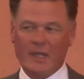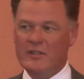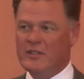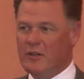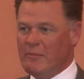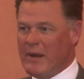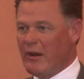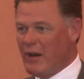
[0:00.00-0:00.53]

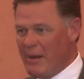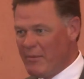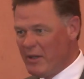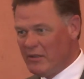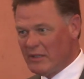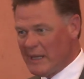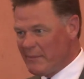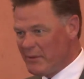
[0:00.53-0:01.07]
So my
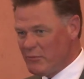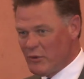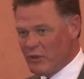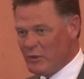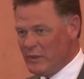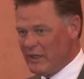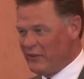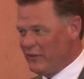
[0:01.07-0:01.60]
grandmother, a couple of more
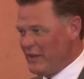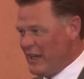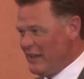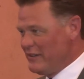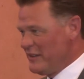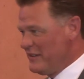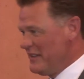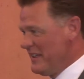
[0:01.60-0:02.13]
quick
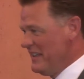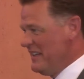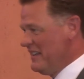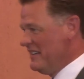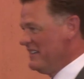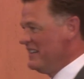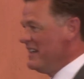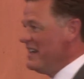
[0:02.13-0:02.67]
sayings at the
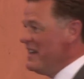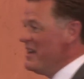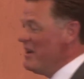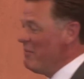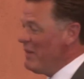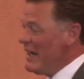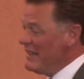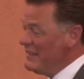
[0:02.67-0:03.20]
end.
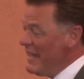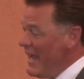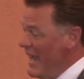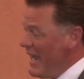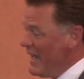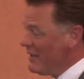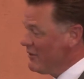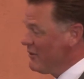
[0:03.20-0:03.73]
My
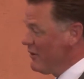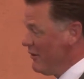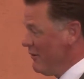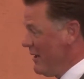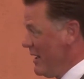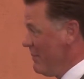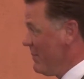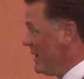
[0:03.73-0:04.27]
dad grew
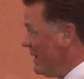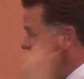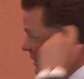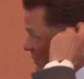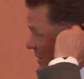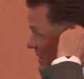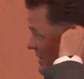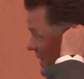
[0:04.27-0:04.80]
up, and he
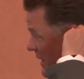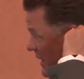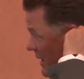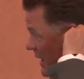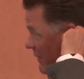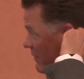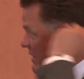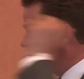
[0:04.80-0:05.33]
would say
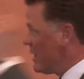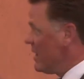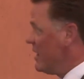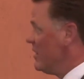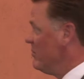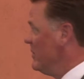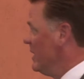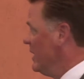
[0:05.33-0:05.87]
every
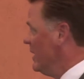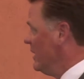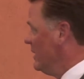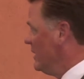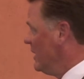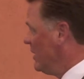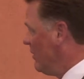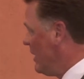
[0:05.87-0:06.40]
time
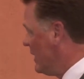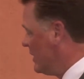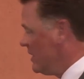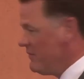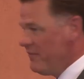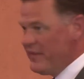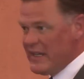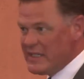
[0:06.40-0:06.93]
I'd
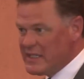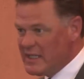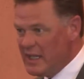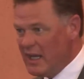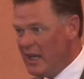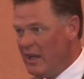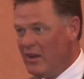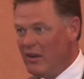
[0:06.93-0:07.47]
get
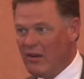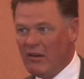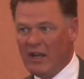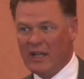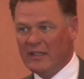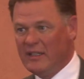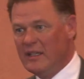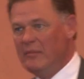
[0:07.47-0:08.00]
fussy or
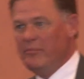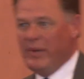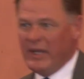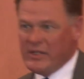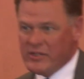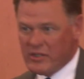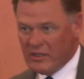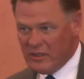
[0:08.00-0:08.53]
I'd get
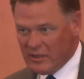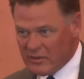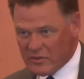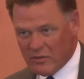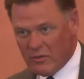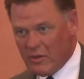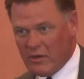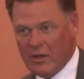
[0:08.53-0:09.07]
impatient,
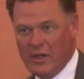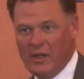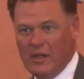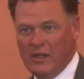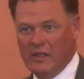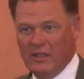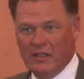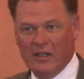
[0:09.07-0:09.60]
or,
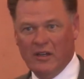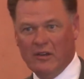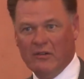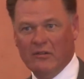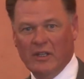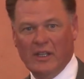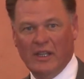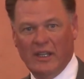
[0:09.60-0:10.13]

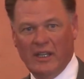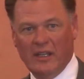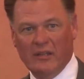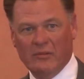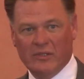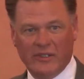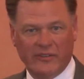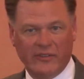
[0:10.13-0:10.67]
he
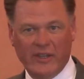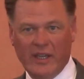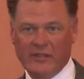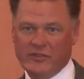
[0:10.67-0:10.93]
would say,